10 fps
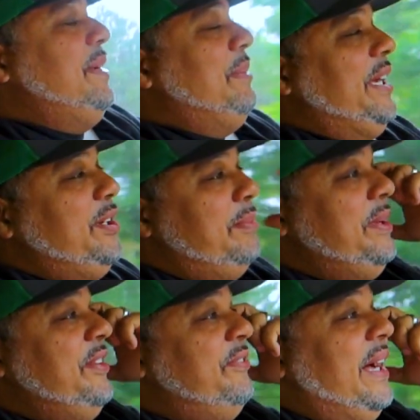it, man. Don't
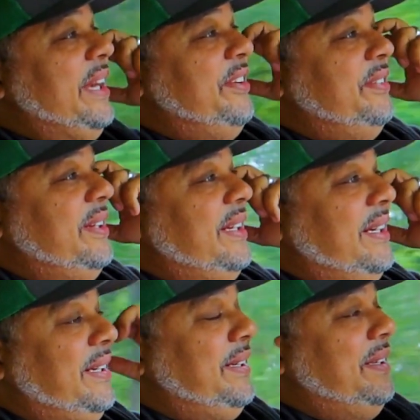be inviting,
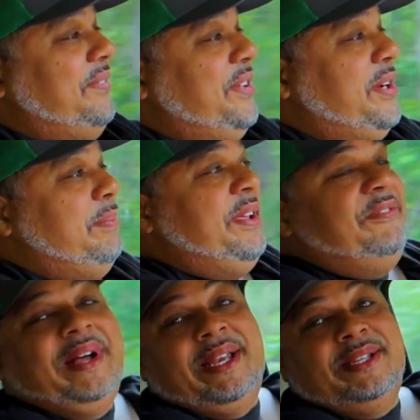if you're going to be
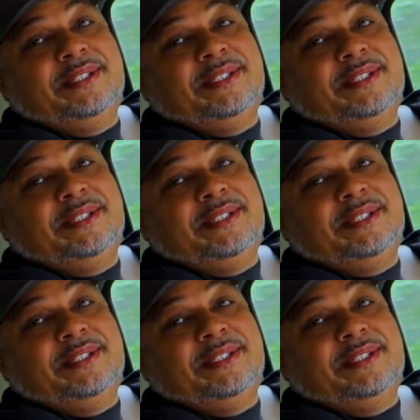inviting